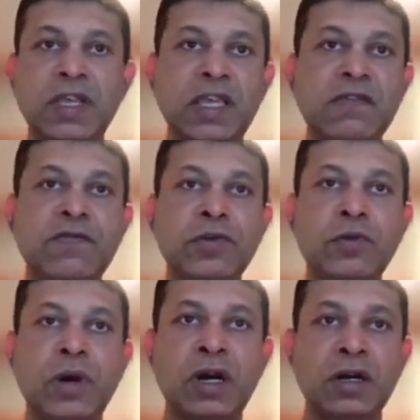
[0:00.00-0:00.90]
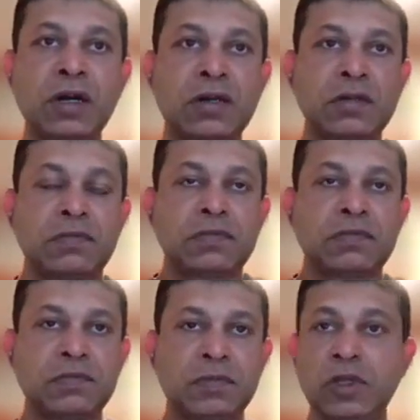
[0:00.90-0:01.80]
if you are
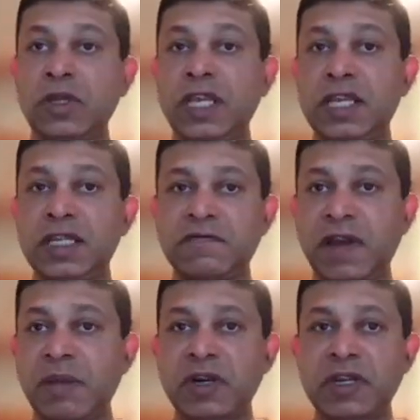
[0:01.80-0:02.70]
looking into Fabric,